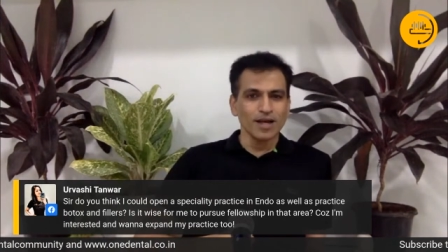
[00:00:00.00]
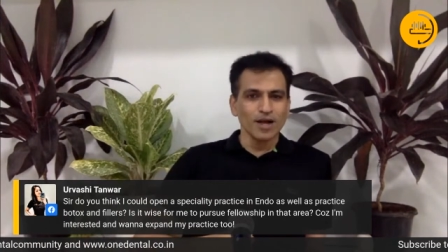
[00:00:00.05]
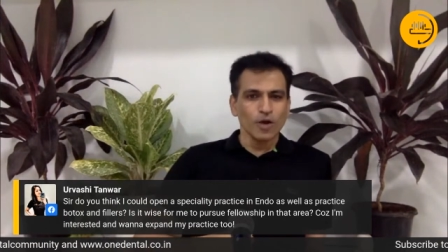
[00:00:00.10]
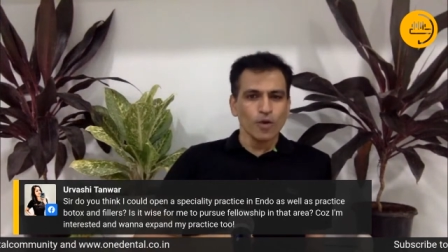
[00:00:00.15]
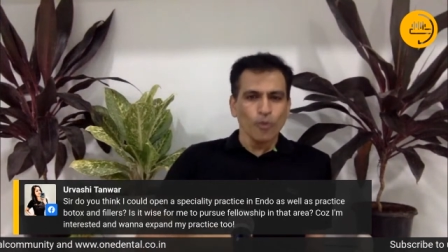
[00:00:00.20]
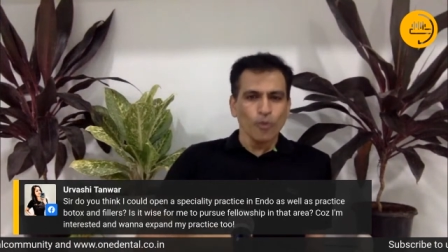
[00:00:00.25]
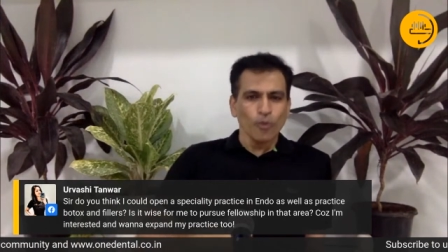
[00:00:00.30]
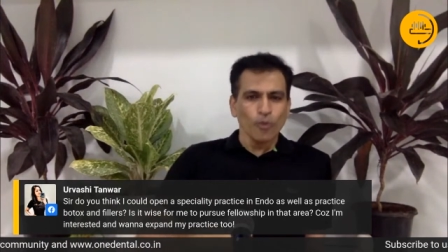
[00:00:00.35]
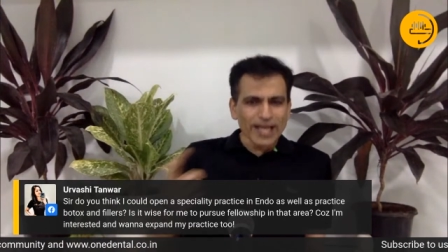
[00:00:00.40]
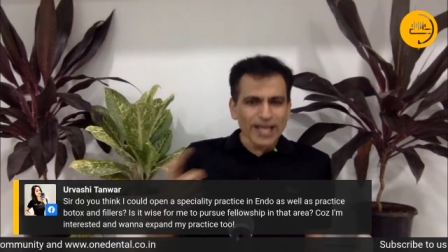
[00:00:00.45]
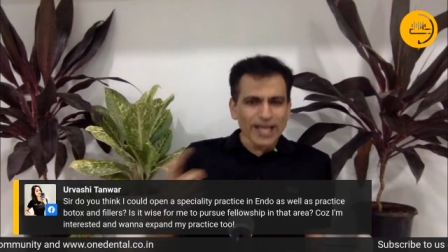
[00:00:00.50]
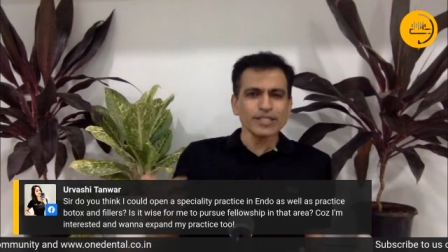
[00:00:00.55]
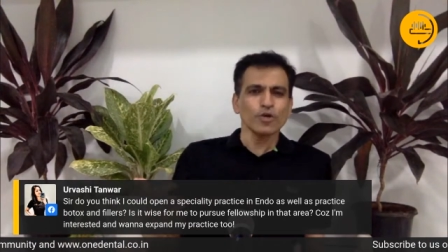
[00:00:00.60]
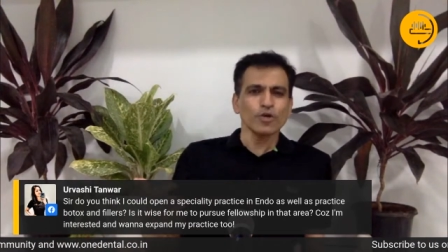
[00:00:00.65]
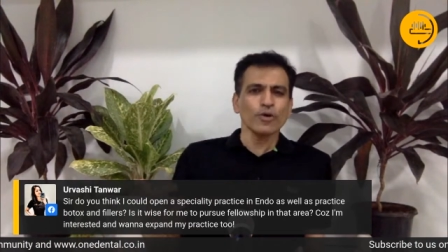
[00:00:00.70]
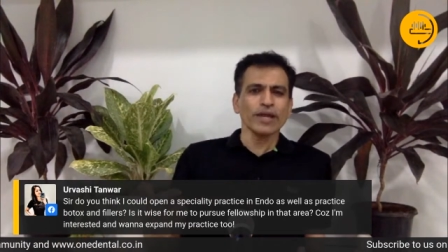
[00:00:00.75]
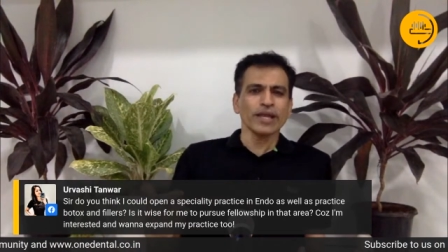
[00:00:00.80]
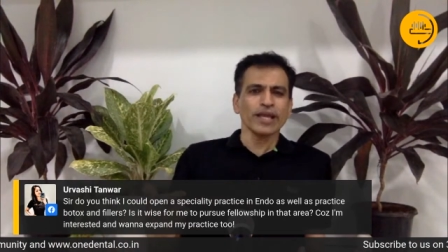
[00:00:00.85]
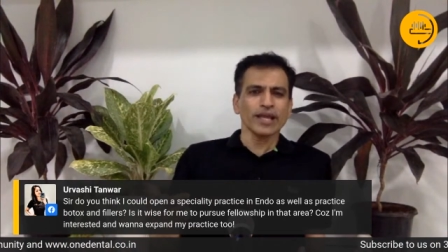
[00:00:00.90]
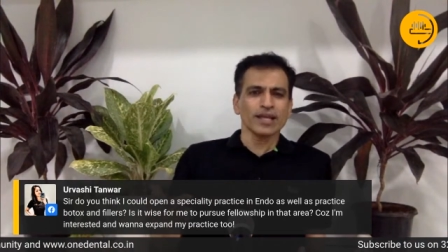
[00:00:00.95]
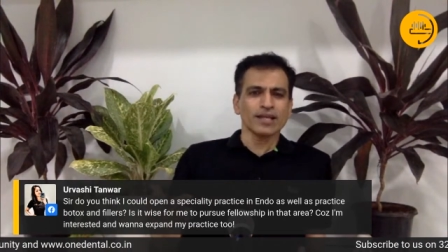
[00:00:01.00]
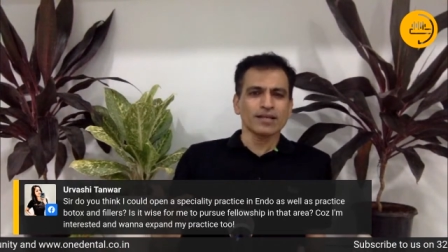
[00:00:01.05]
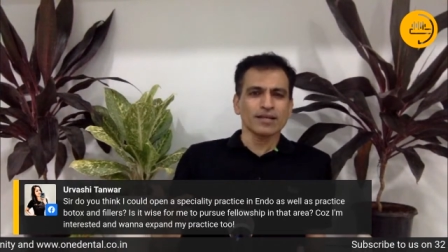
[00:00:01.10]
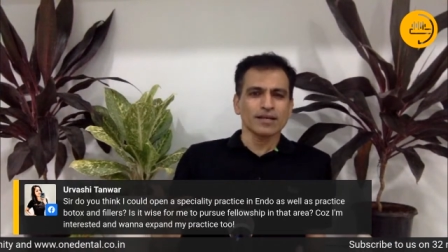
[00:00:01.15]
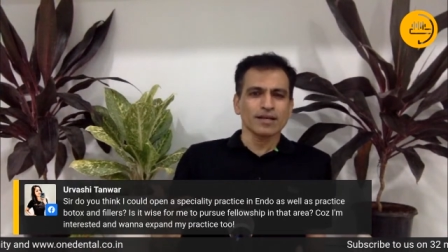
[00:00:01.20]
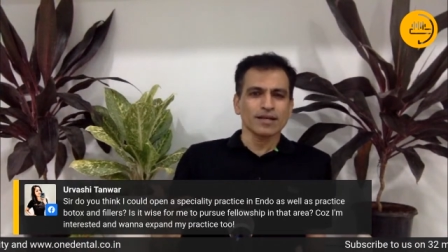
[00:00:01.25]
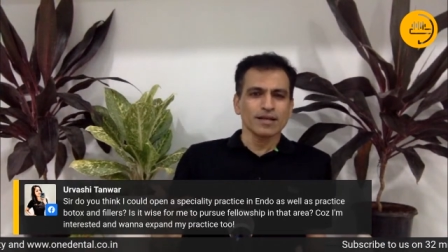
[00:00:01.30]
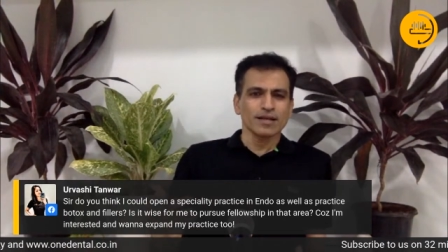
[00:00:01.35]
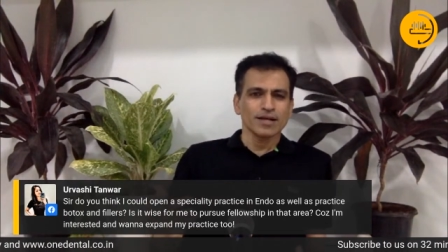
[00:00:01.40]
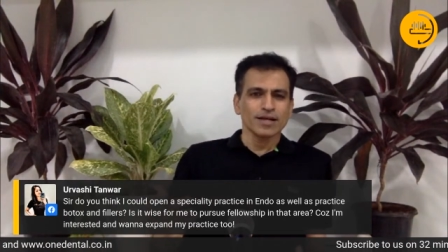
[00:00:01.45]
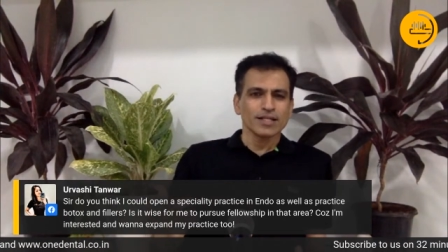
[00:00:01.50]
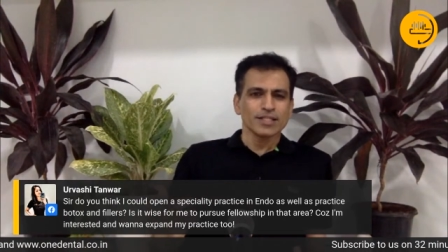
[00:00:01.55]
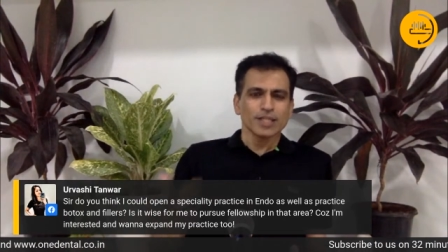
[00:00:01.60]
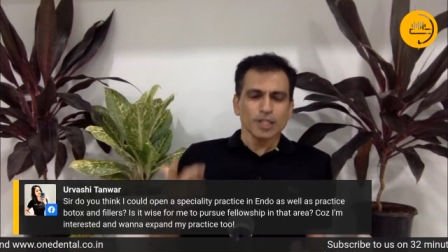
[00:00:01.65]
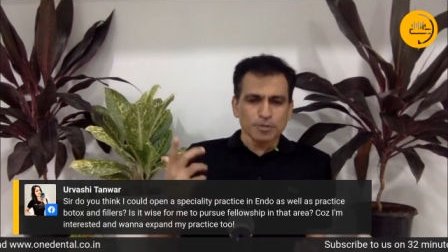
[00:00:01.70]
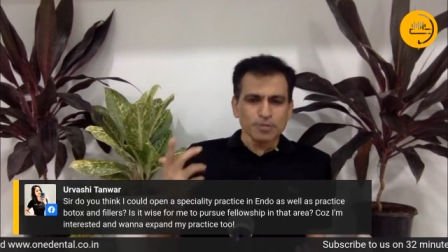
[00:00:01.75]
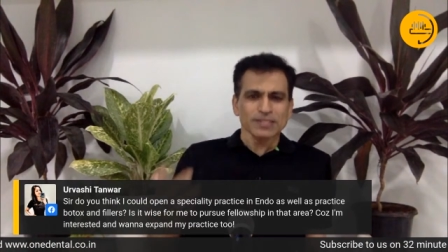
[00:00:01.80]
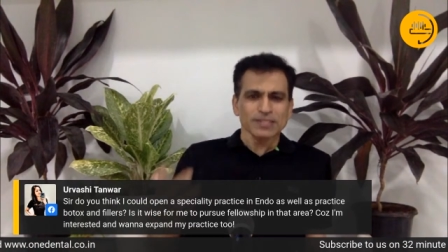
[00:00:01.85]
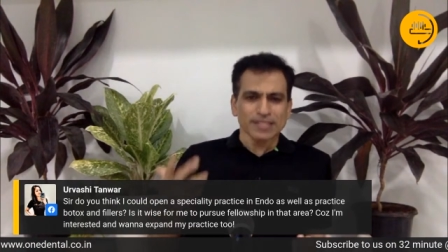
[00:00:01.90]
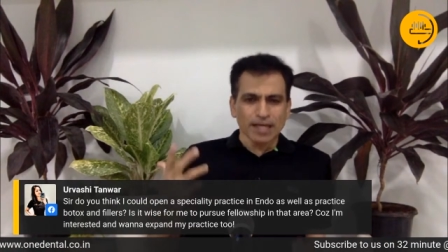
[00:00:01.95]
Why is he doing it? There
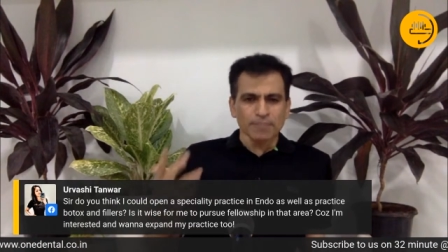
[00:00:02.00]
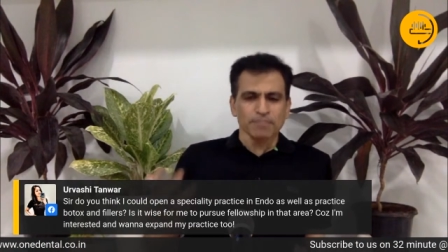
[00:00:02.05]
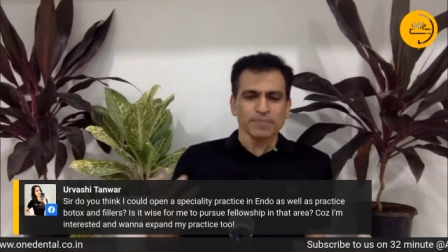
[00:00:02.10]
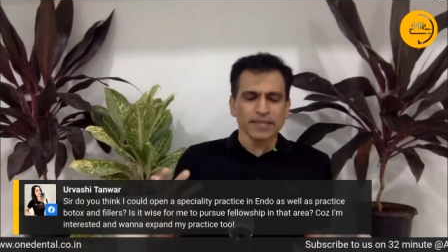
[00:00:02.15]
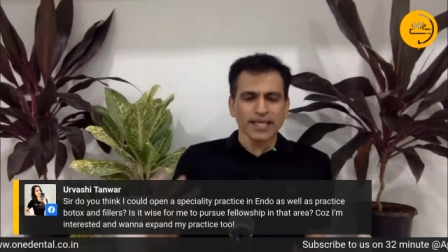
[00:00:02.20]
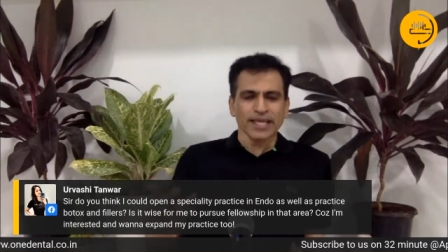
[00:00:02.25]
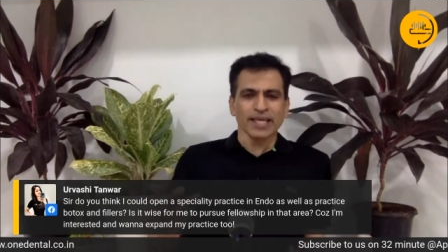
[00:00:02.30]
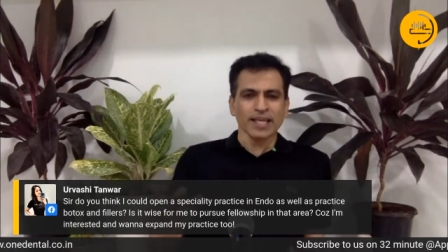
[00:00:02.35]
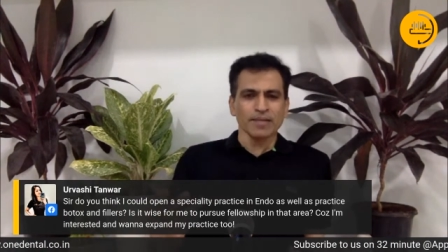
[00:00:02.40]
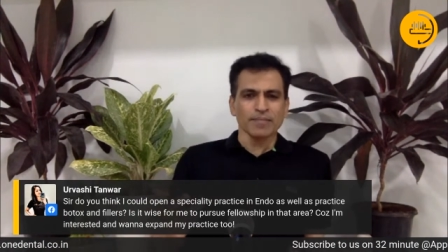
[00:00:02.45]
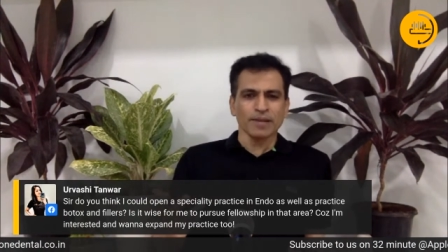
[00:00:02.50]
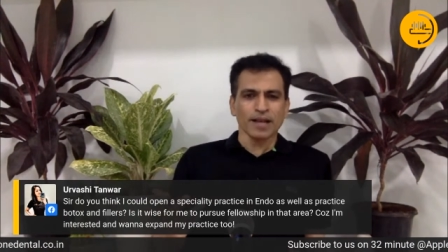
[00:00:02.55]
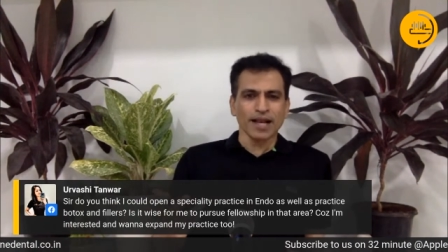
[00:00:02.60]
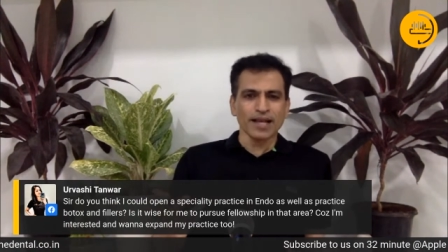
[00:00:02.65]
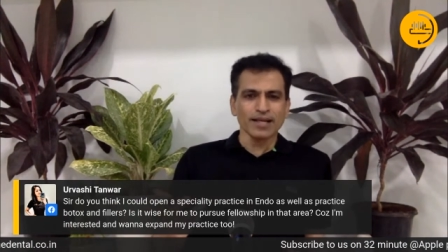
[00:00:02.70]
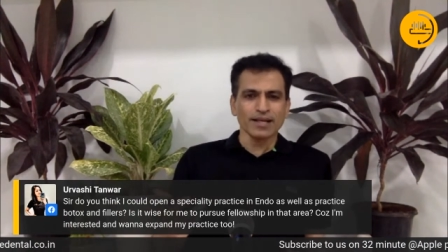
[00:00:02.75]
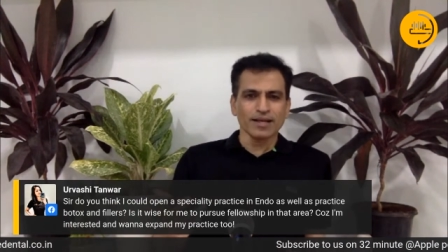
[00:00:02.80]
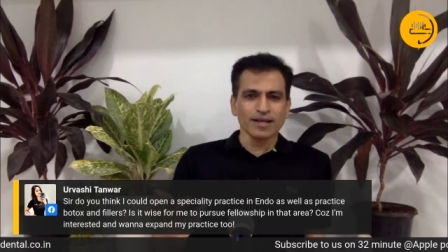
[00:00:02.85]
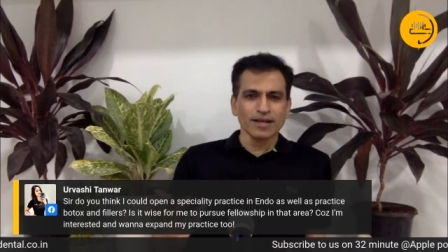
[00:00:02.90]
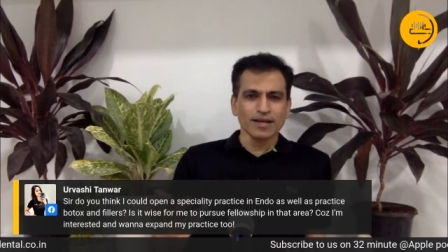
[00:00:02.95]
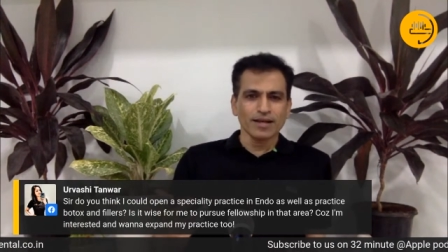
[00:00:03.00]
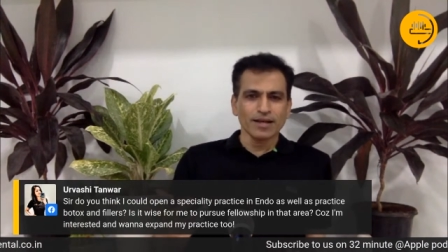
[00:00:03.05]
should be something in him, right?